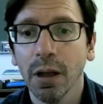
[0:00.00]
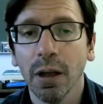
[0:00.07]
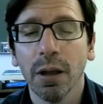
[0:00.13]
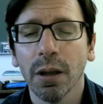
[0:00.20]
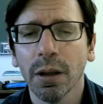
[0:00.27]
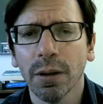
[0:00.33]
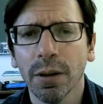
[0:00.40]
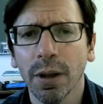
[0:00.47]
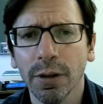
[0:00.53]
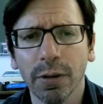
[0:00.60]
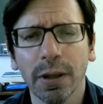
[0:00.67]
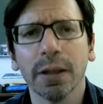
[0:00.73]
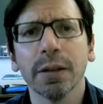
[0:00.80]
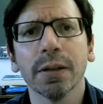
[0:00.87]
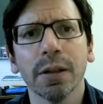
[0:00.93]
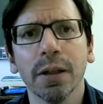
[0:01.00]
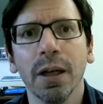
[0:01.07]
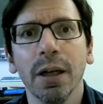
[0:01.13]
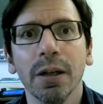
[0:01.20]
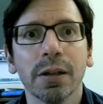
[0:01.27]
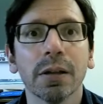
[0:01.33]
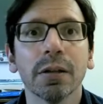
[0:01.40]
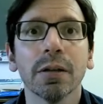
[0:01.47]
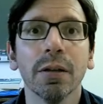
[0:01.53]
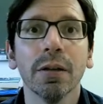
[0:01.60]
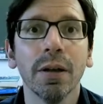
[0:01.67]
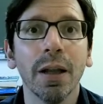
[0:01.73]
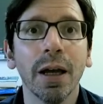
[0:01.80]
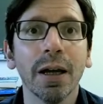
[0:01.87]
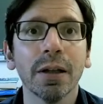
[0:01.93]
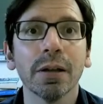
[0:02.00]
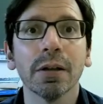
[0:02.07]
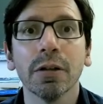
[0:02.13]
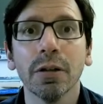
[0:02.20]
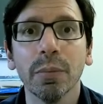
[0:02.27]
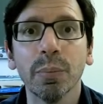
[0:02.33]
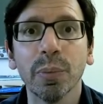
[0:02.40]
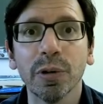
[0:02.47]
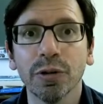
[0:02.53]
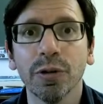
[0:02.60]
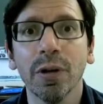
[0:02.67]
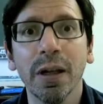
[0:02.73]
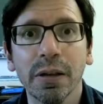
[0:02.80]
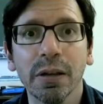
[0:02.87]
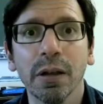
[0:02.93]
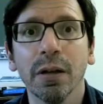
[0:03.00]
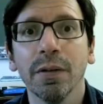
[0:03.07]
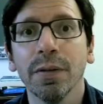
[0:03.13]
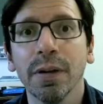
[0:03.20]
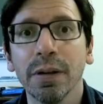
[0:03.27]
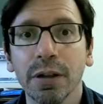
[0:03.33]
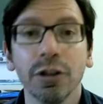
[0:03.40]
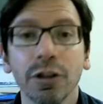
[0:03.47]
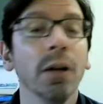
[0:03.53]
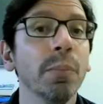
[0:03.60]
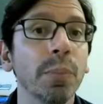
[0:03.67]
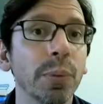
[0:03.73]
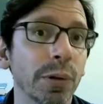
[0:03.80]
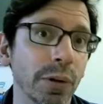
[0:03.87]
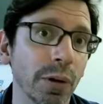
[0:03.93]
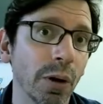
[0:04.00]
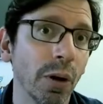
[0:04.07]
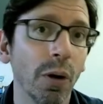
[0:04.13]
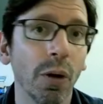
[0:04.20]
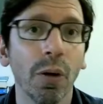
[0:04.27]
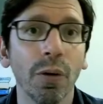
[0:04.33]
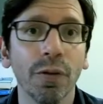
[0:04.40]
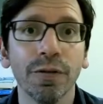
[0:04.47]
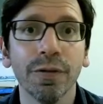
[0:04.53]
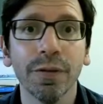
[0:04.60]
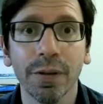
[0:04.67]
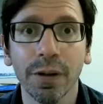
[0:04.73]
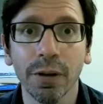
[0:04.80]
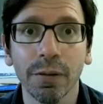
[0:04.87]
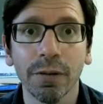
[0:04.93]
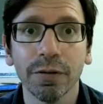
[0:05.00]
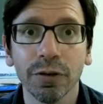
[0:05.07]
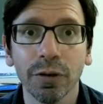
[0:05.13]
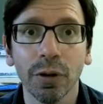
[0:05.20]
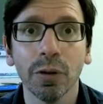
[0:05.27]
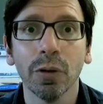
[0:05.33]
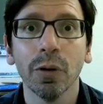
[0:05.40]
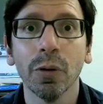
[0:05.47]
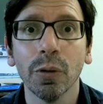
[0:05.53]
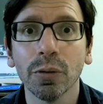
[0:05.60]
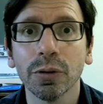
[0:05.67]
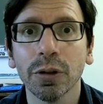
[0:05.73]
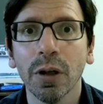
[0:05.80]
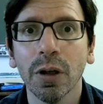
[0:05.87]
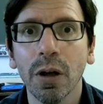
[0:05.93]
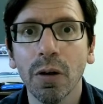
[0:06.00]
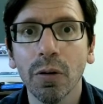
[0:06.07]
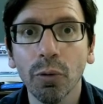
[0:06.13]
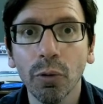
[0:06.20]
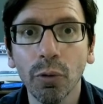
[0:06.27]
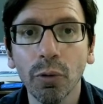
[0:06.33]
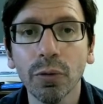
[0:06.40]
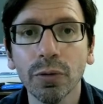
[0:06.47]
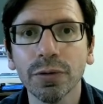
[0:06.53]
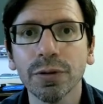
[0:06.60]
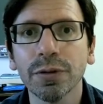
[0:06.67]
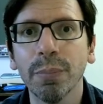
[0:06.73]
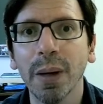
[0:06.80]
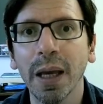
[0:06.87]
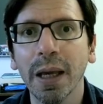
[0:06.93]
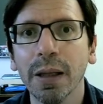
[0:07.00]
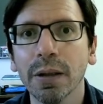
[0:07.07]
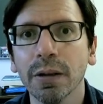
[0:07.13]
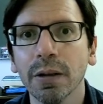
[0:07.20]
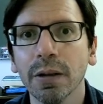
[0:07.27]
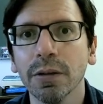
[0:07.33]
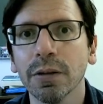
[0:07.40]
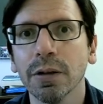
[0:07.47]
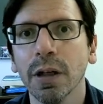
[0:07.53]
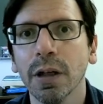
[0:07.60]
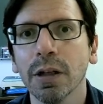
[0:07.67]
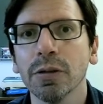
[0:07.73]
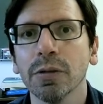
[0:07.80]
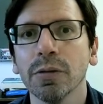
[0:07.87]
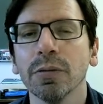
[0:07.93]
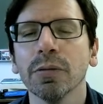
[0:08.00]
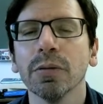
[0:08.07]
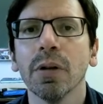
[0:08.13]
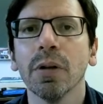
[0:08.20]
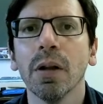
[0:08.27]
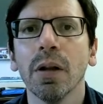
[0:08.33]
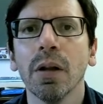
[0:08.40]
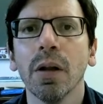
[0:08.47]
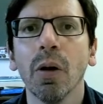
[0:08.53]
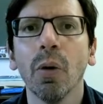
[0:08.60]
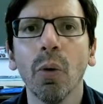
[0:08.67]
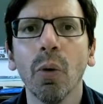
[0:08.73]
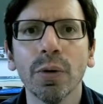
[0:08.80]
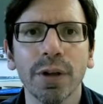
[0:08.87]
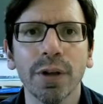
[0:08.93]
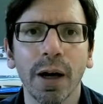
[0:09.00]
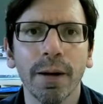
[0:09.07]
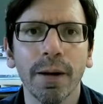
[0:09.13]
the United States likes to portray itself as a champion of the so-called rules-based international order.